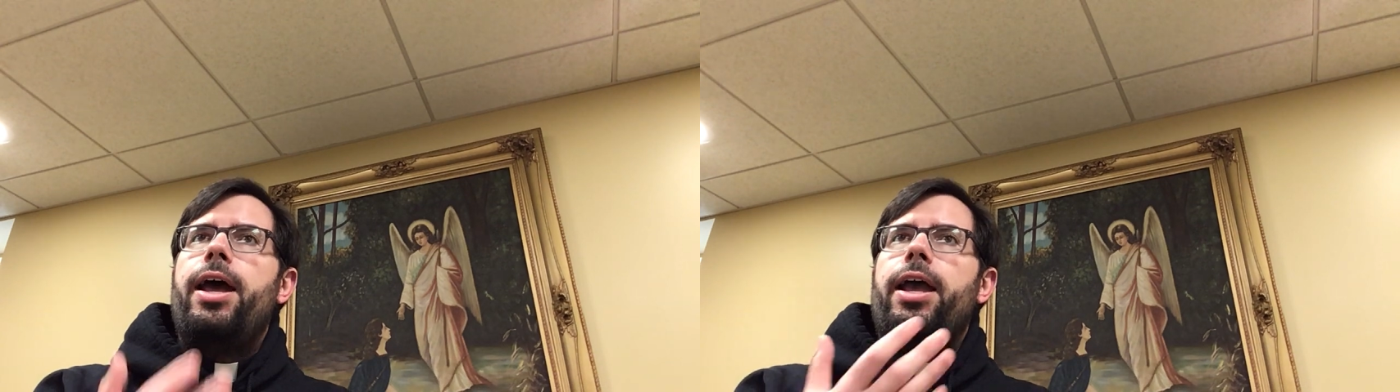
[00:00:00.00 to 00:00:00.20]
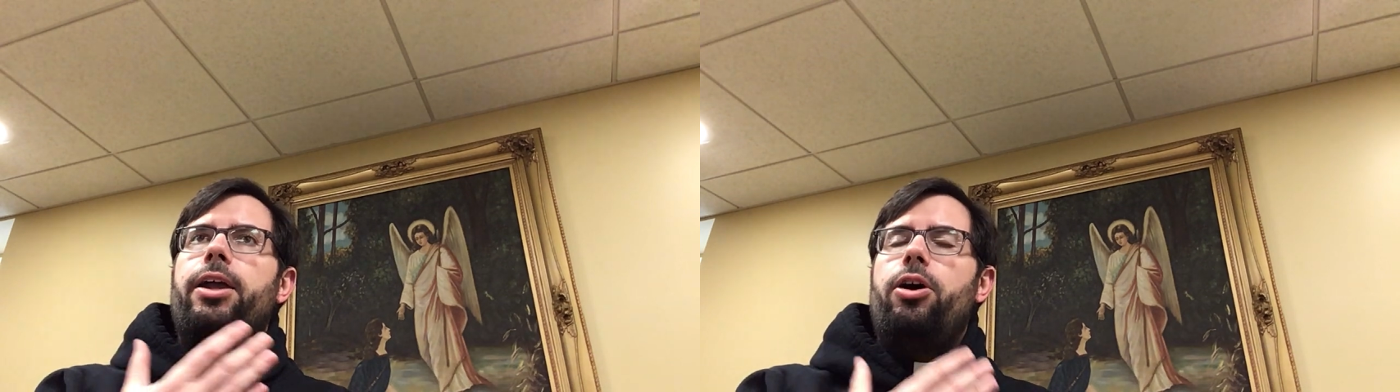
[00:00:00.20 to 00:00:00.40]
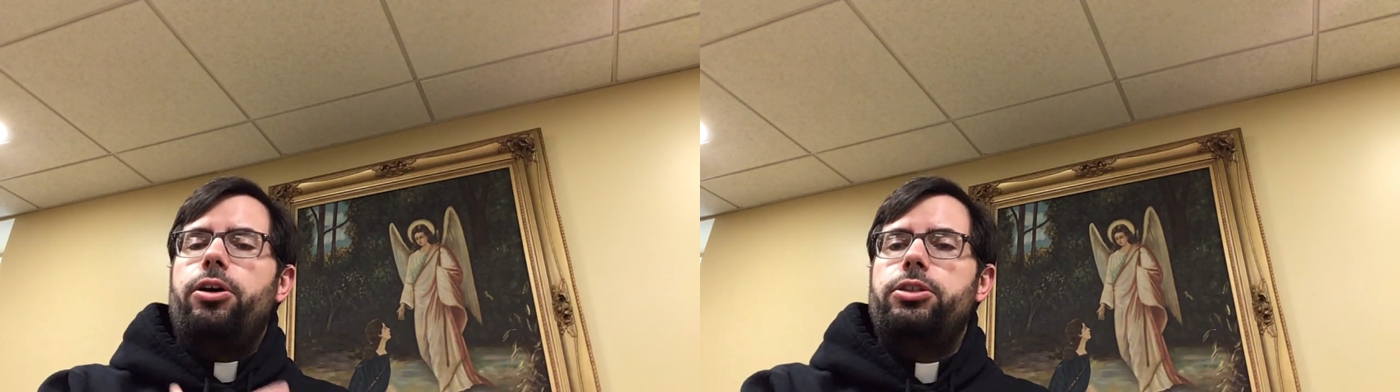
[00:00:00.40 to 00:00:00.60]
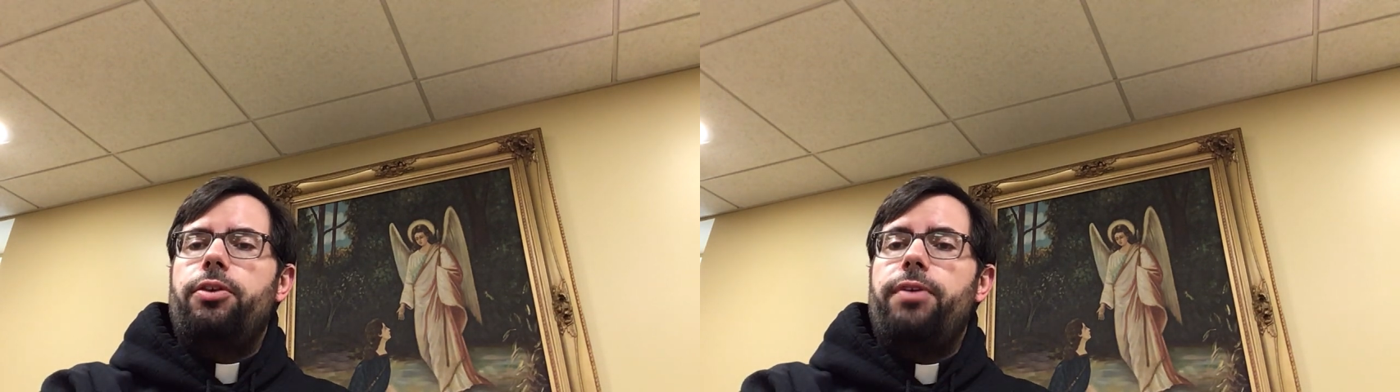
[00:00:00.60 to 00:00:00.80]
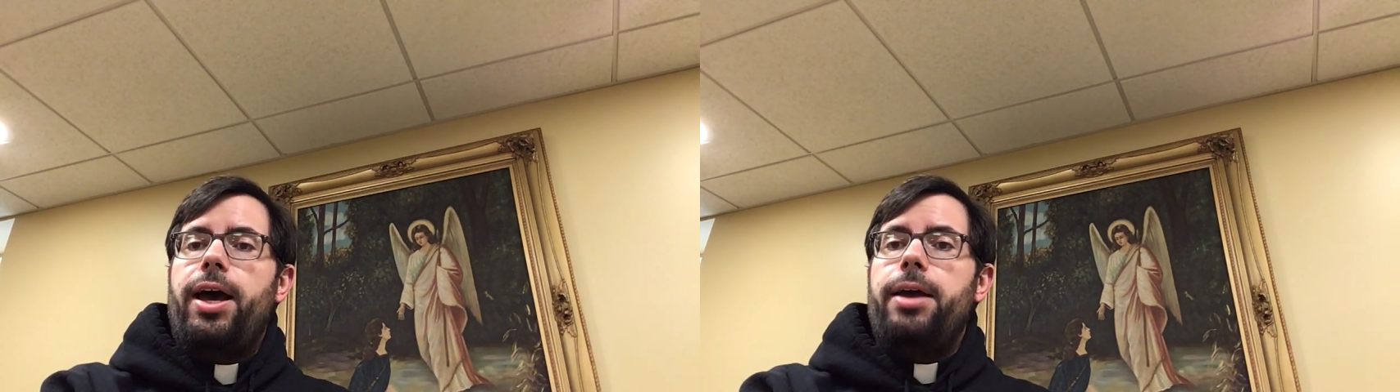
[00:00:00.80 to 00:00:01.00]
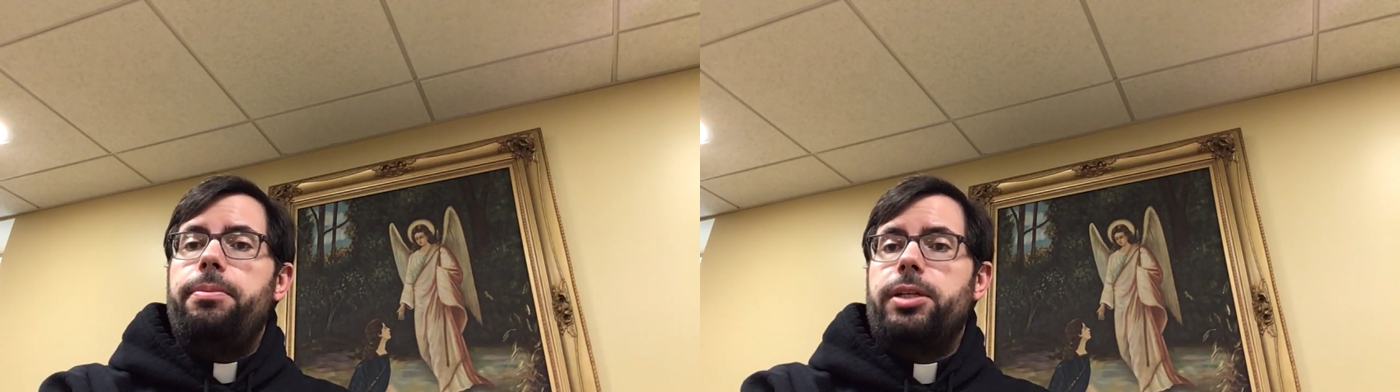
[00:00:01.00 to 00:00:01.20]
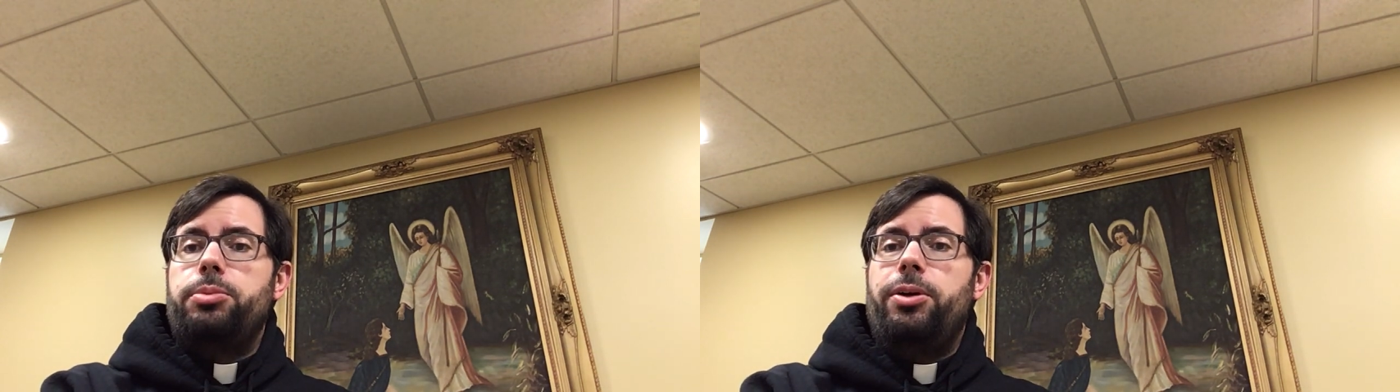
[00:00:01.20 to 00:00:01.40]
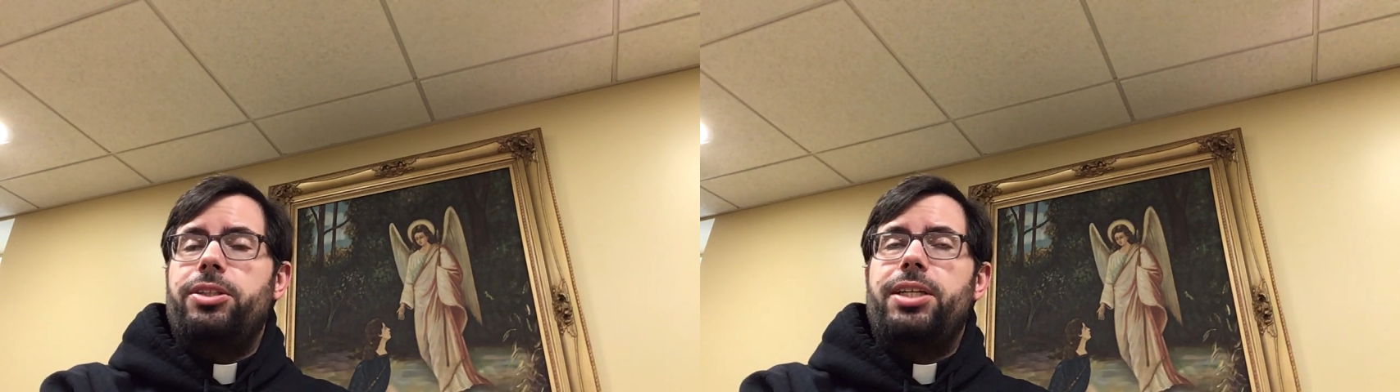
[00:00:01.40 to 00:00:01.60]
And also if I'm
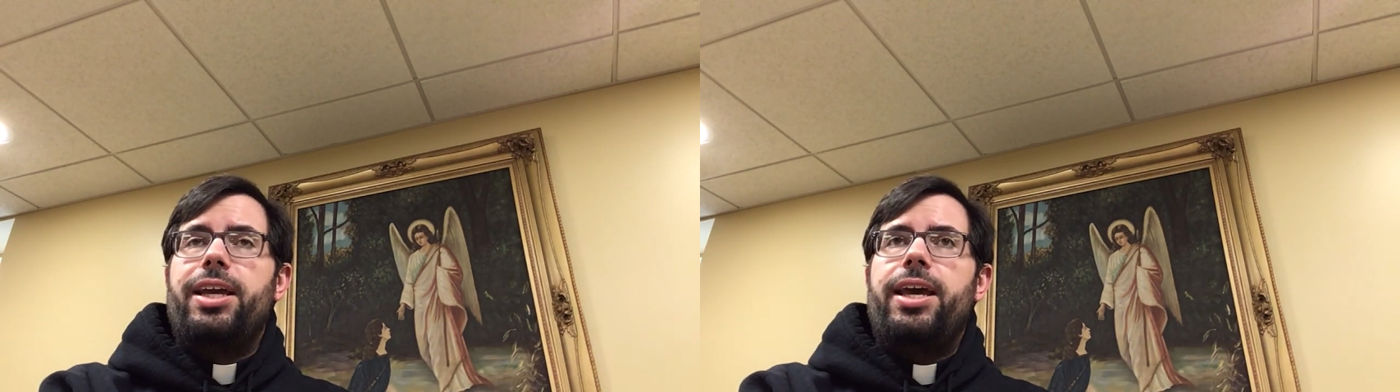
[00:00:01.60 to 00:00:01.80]
experiencing